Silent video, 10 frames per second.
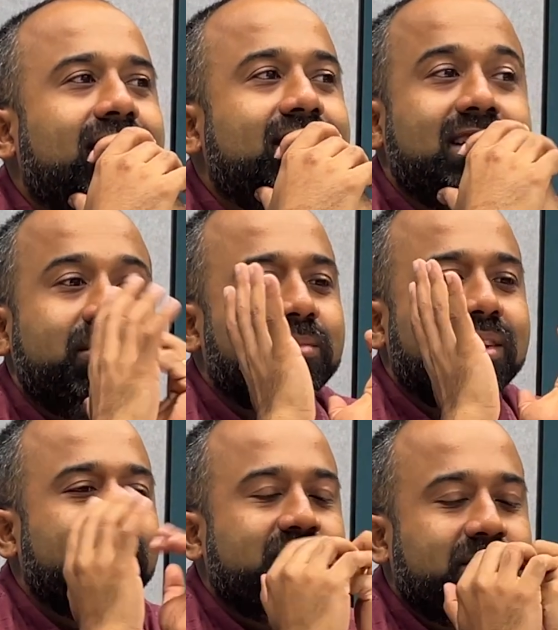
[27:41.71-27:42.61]
Same
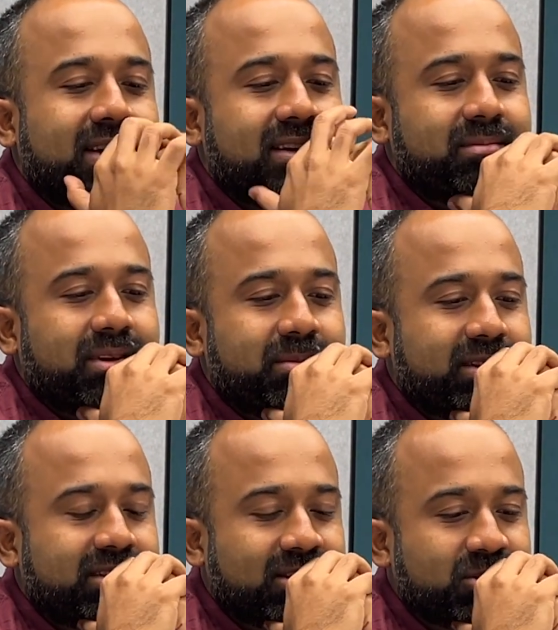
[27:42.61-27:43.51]
in my
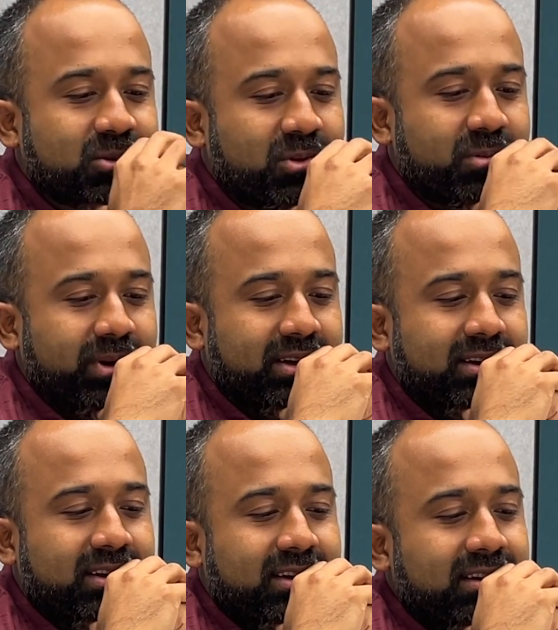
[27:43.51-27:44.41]
parents' household, but
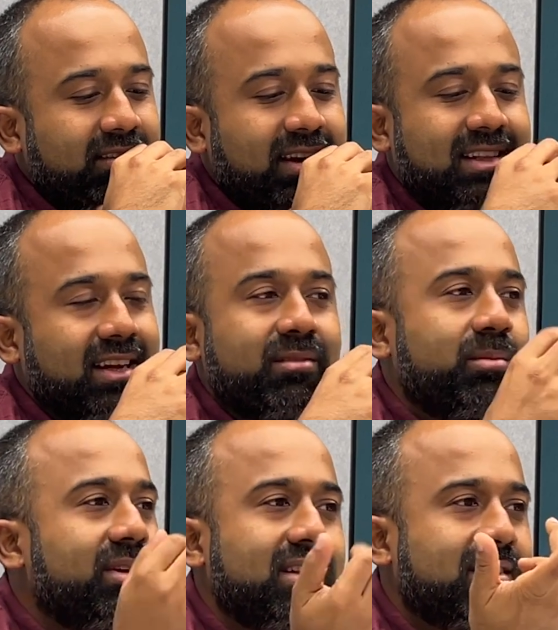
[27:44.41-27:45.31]
I think
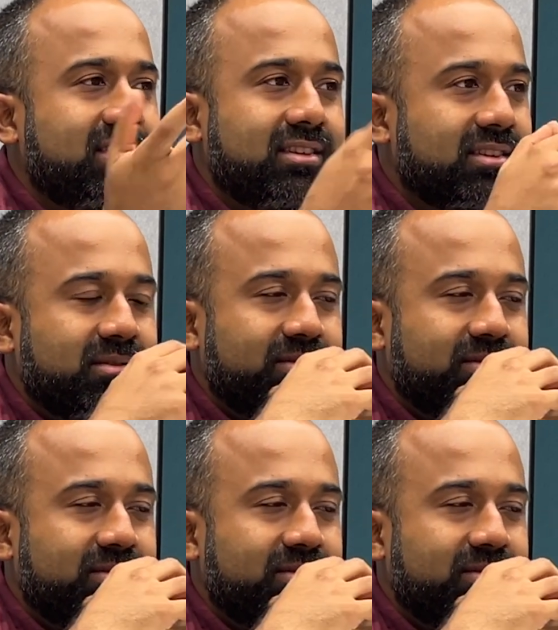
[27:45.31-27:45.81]
everybody else is just